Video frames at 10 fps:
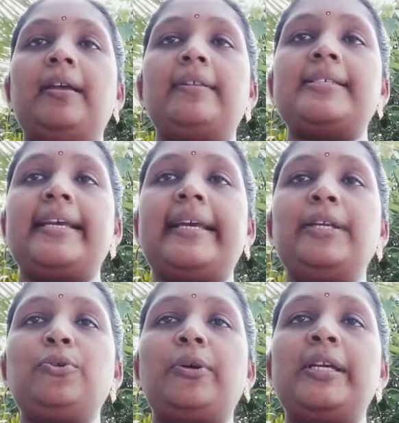The
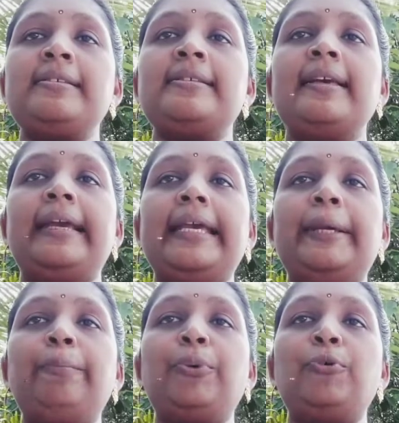second one is
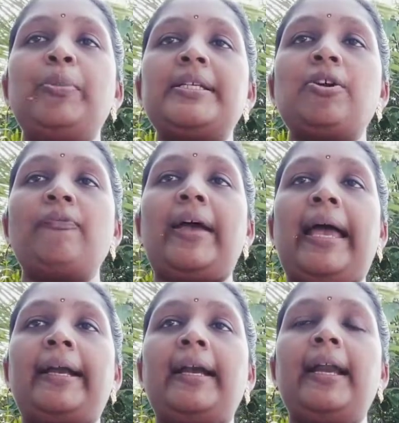improvement of
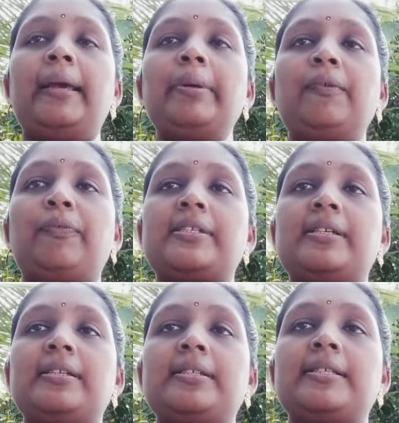academic
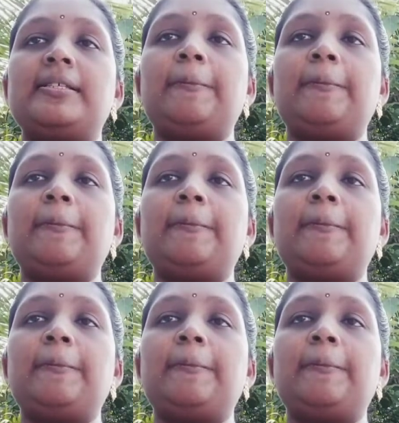facilities.